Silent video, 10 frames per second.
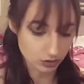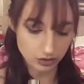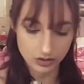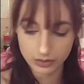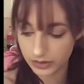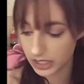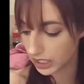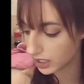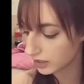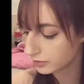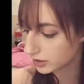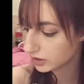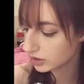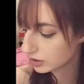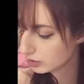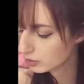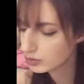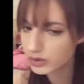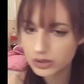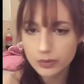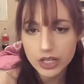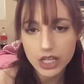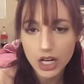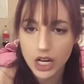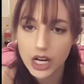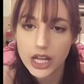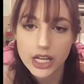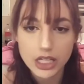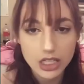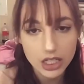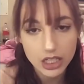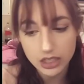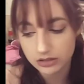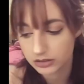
So can't you see later?